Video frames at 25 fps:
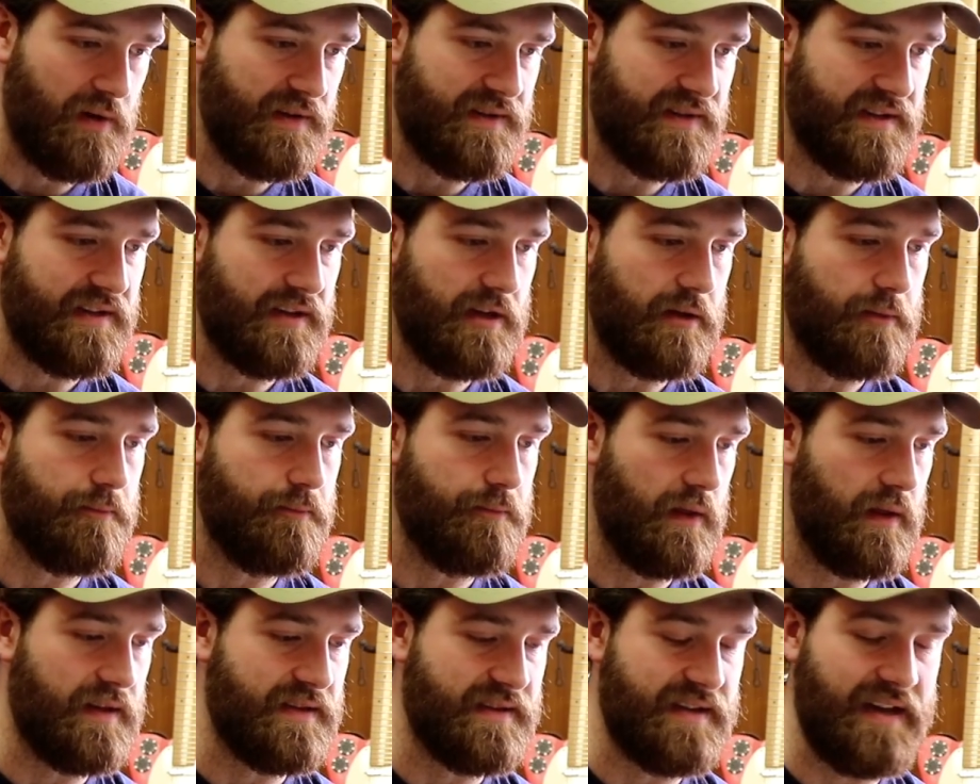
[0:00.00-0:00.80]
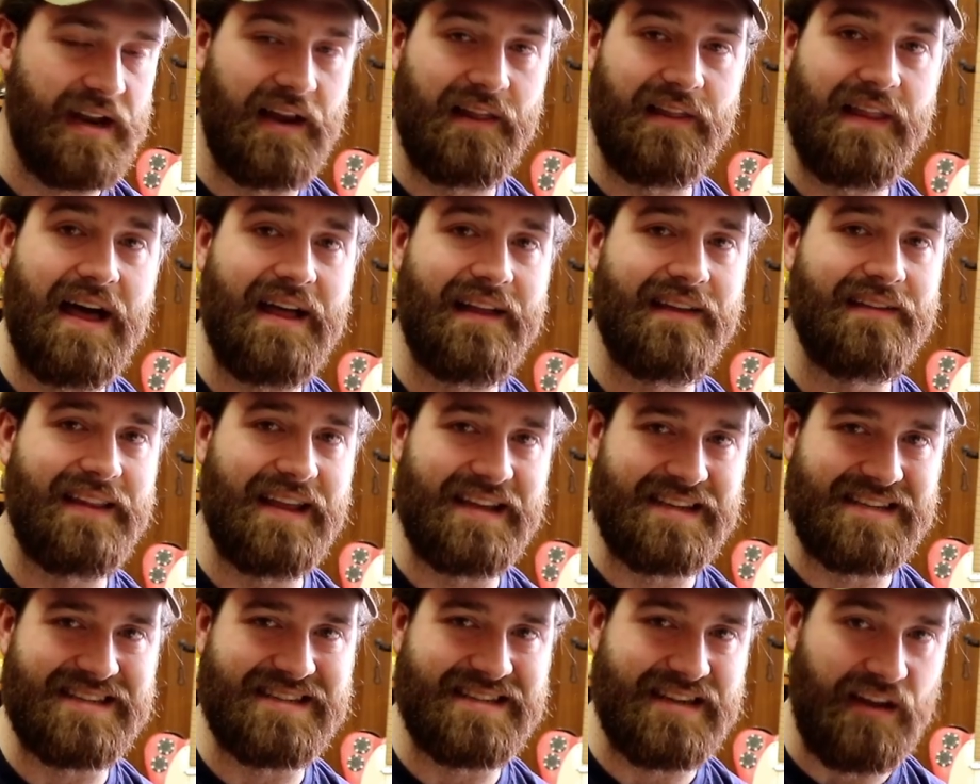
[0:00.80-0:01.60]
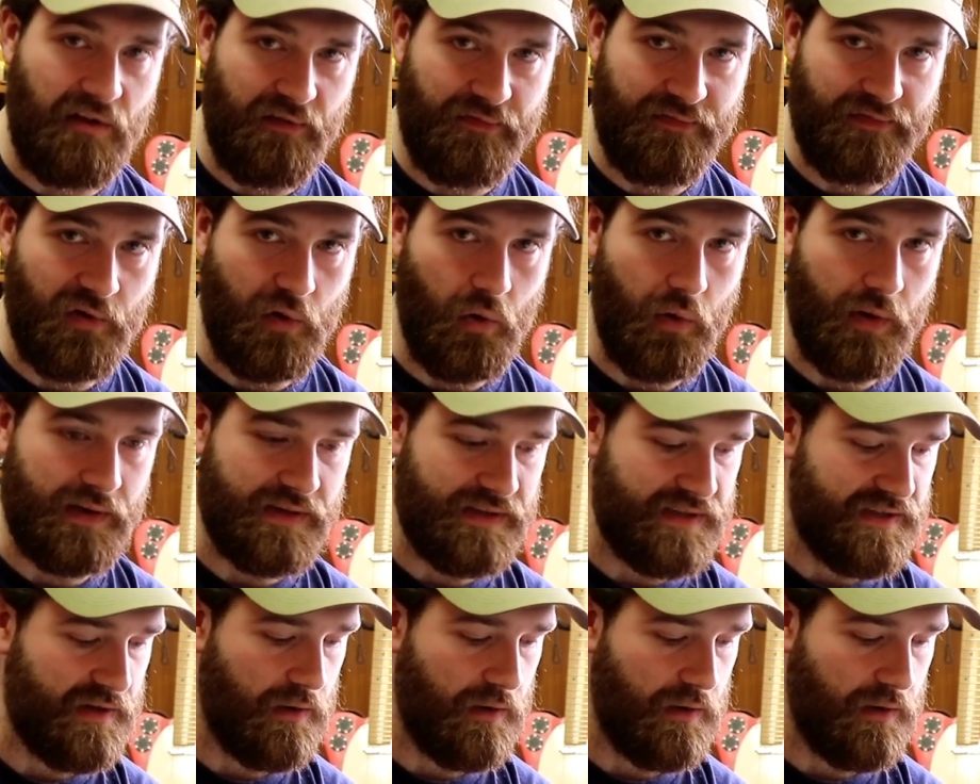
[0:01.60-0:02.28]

It's got a lot less self noise.